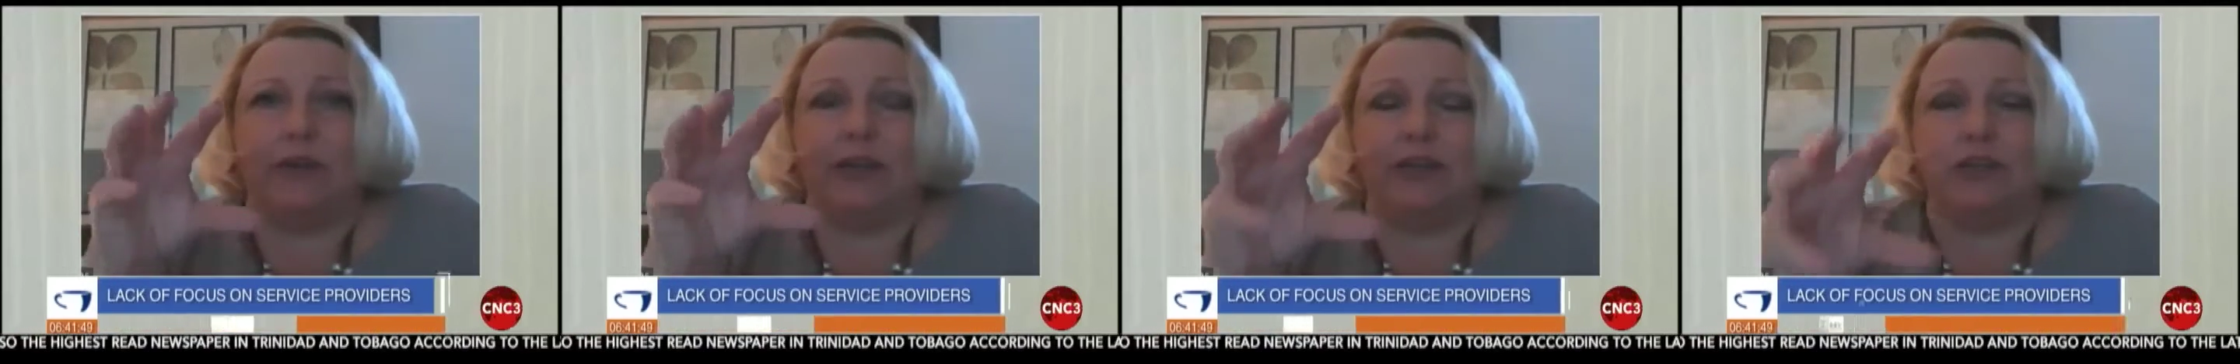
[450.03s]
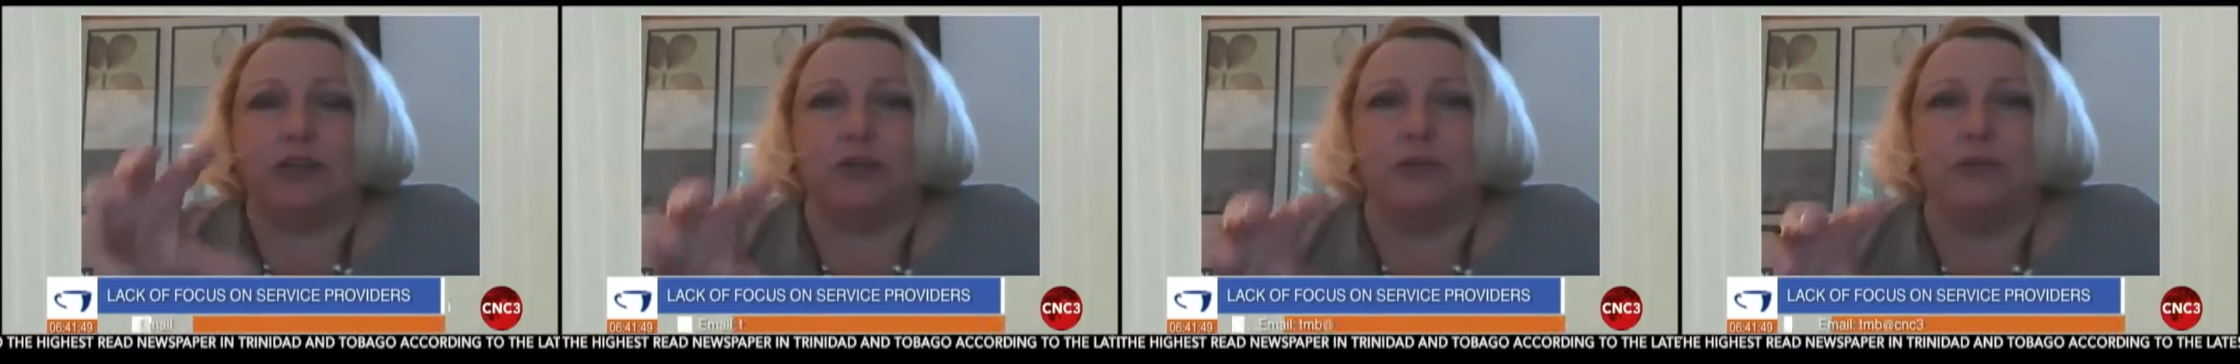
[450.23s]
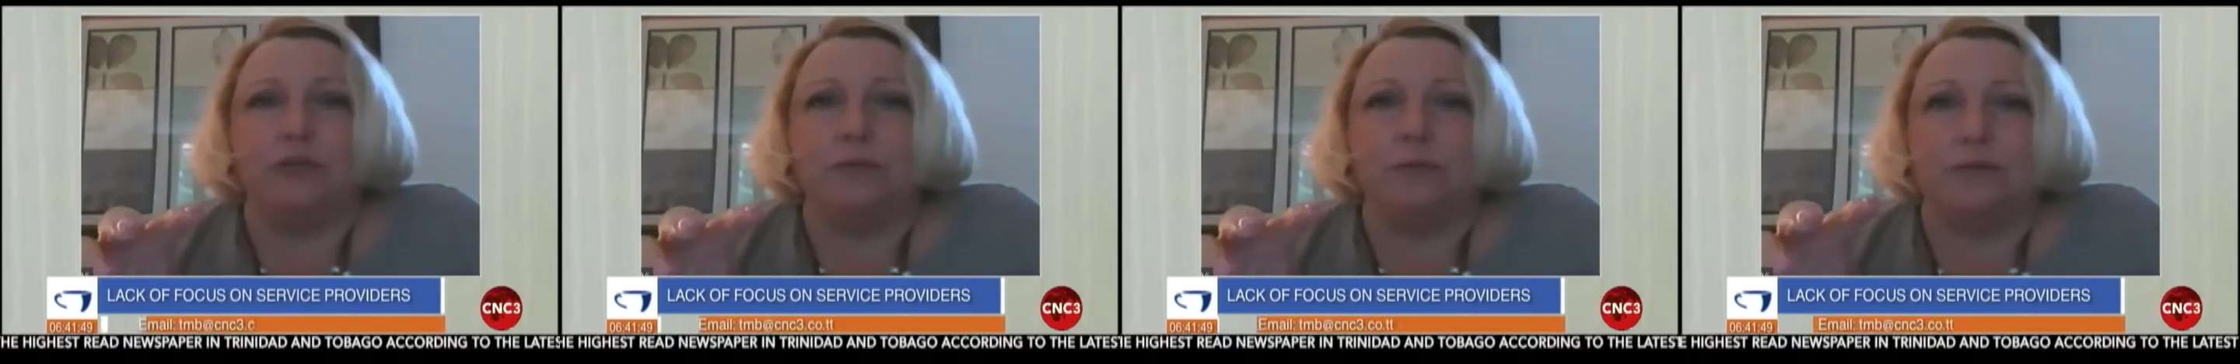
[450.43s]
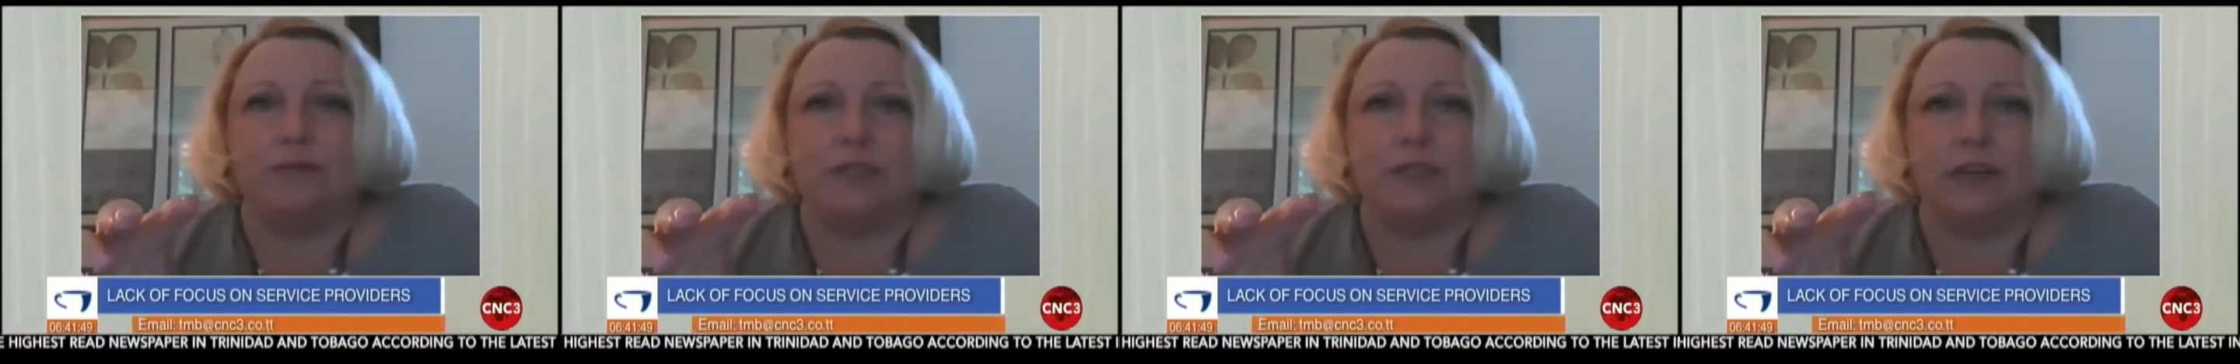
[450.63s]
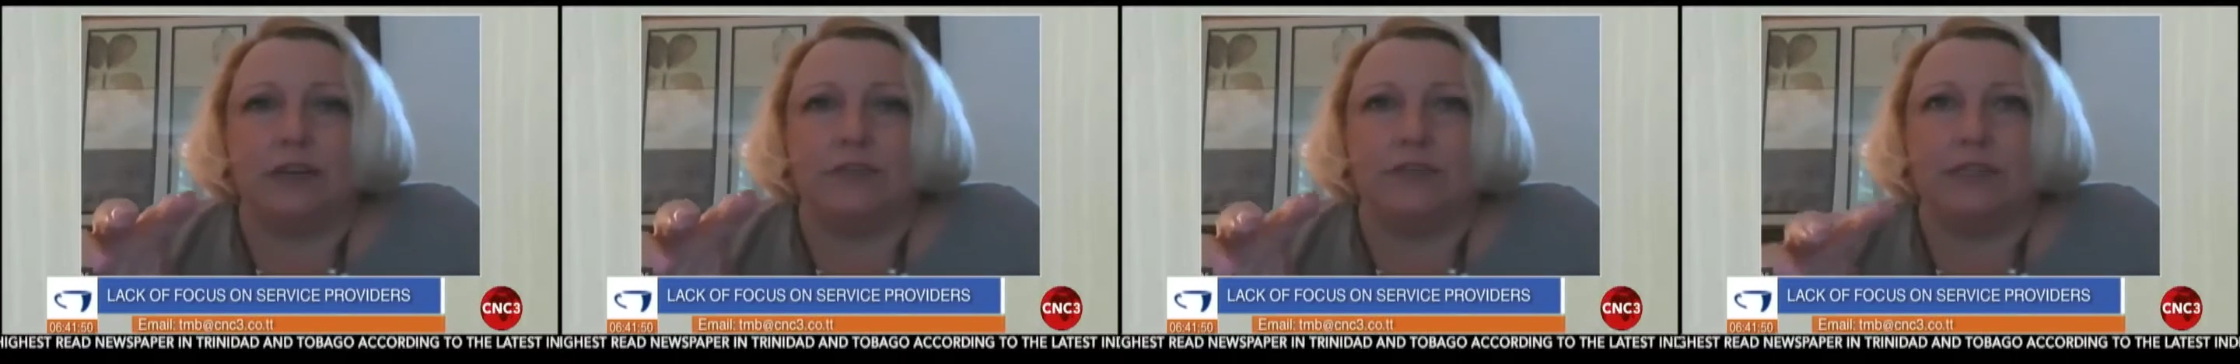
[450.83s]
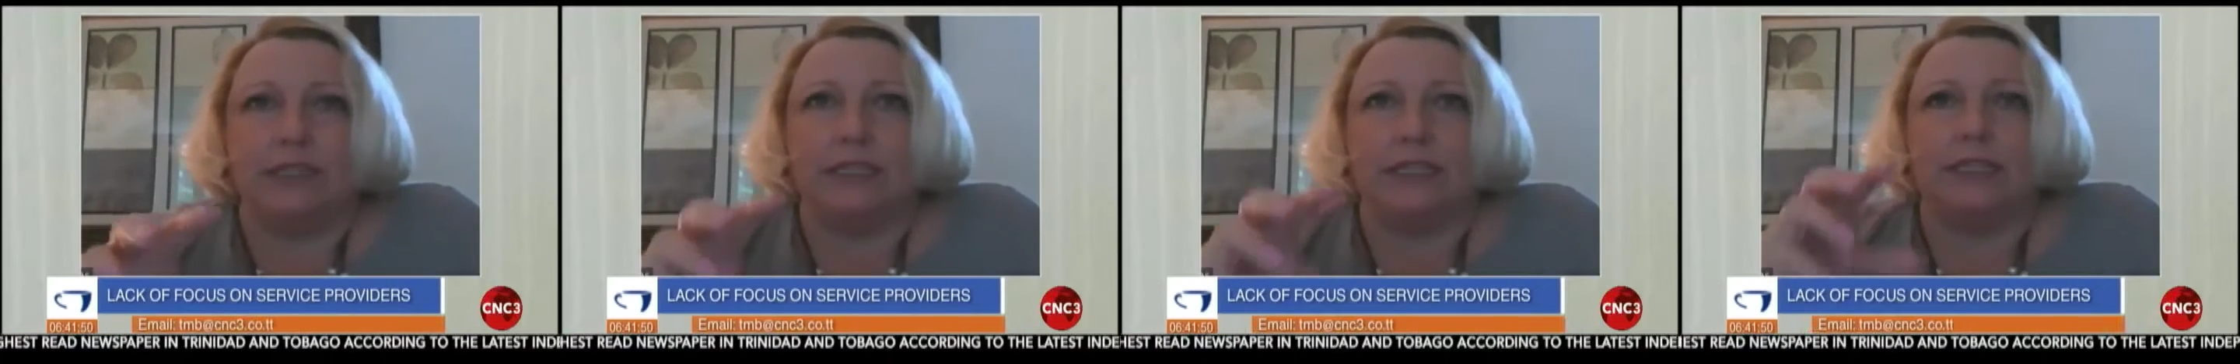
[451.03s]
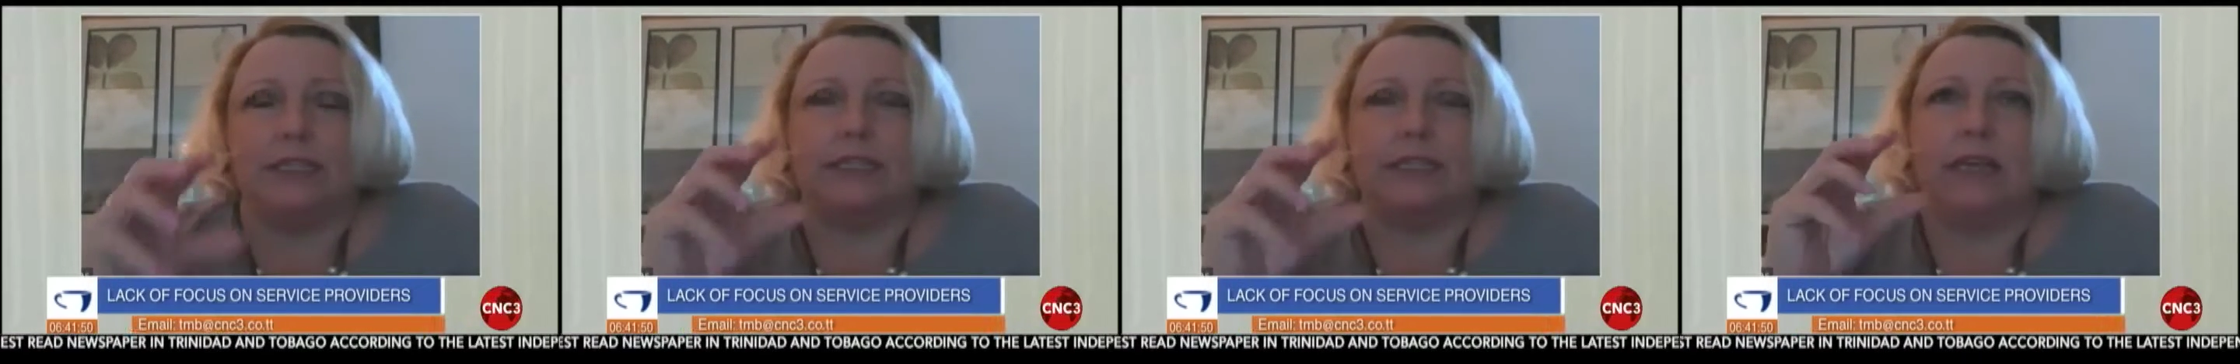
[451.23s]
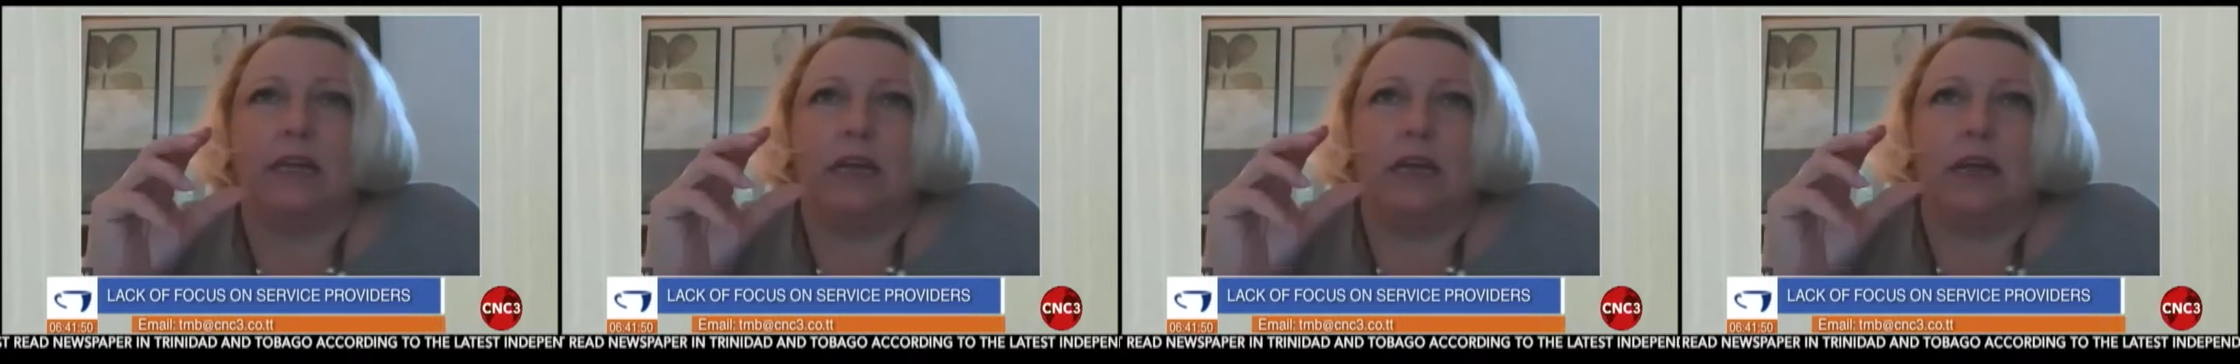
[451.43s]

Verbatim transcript: each group of services